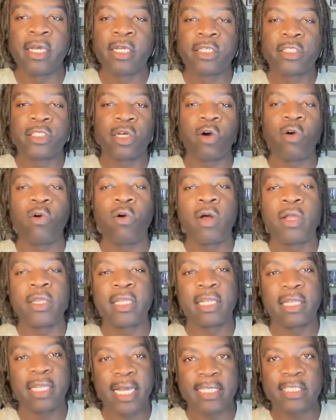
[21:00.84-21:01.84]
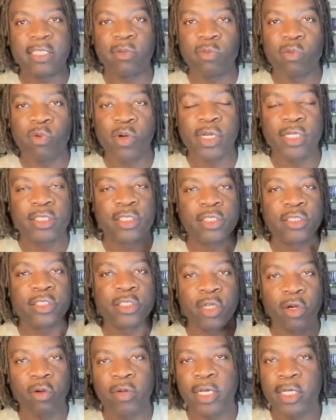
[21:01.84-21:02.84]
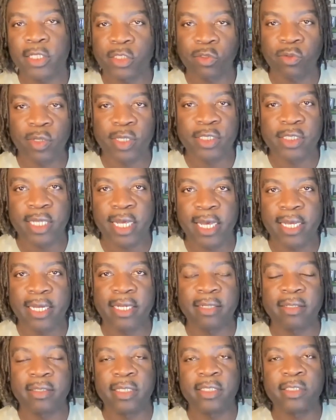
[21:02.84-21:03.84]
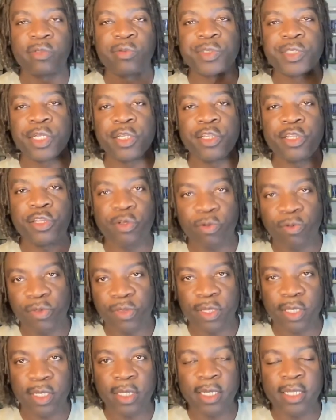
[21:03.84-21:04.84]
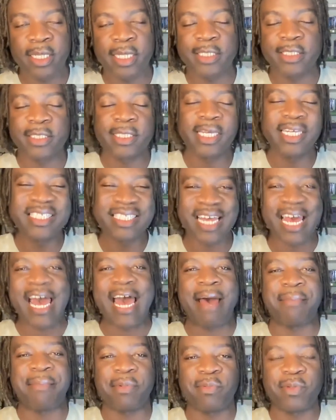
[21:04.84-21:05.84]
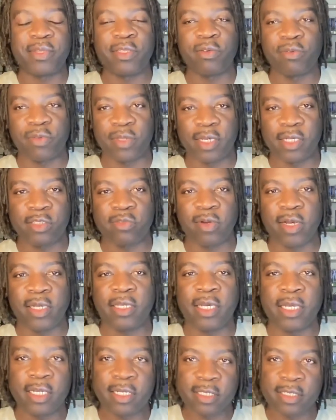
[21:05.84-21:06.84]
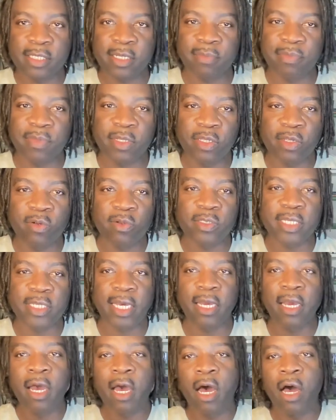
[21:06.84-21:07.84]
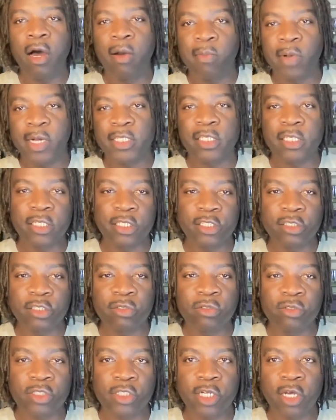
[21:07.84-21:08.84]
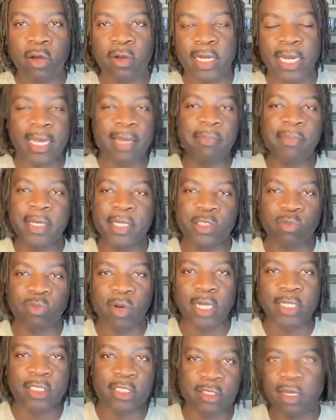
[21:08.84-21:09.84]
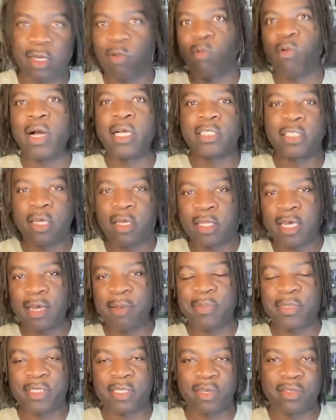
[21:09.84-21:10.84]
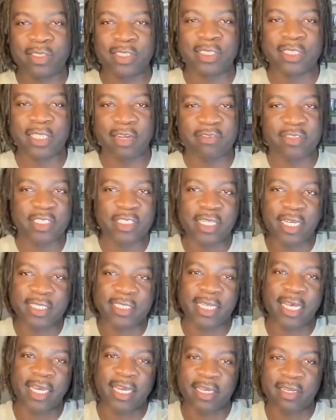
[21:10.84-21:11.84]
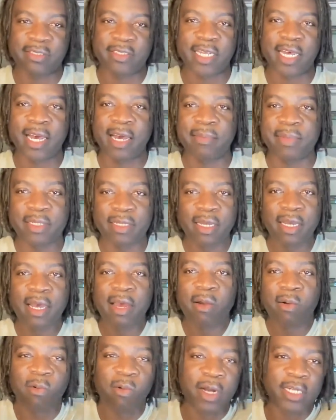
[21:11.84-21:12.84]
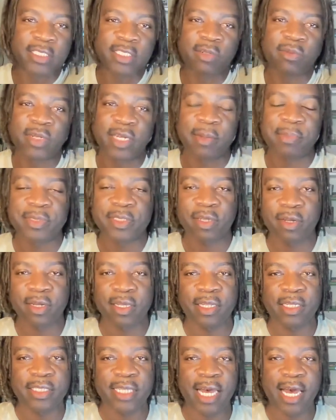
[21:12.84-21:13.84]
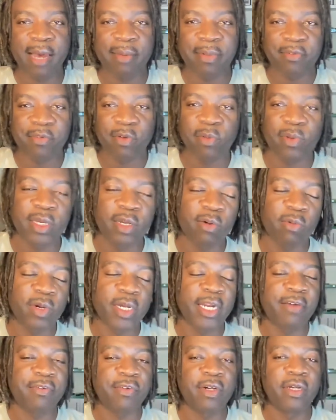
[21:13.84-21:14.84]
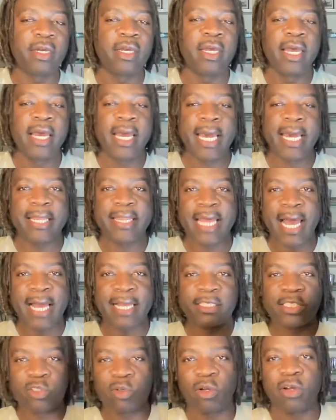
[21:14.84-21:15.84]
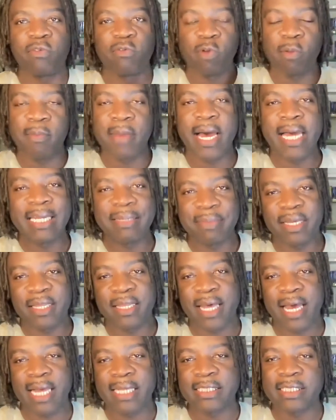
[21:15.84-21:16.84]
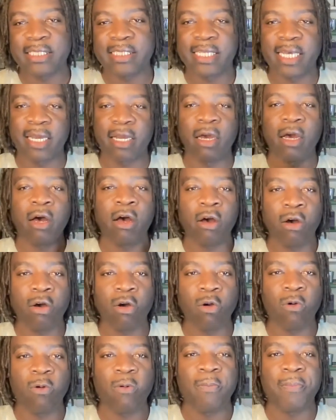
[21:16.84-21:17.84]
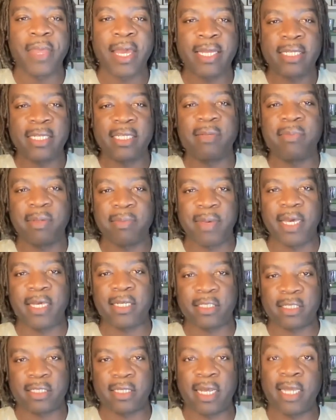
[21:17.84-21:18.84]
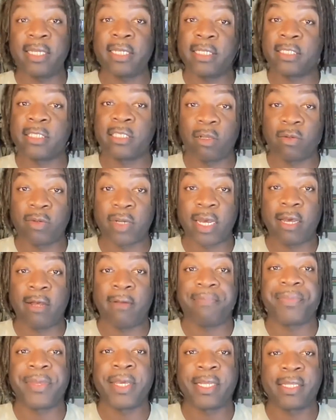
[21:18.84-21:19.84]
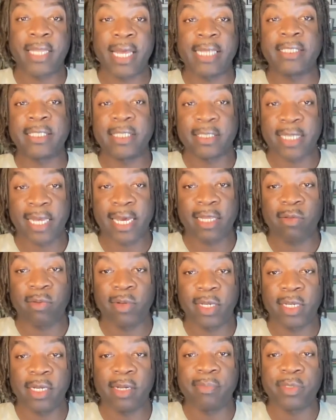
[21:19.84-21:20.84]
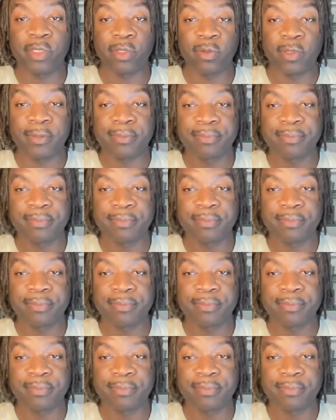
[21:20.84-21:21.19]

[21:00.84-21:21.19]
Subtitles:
So the lesson was, don't get too excited. This was a new thing. And that tends to happen with new things, right? You get into something new. It's like, oh, I'm watching this new show and I can binge watch it. So I'll watch all the episodes instead of just like taking your time and watching one episode at a time every week or whatever. And that sort of reminded me of that. So it's like, oh, I need to be patient. I need to slow down. And that's exactly what I ended up doing.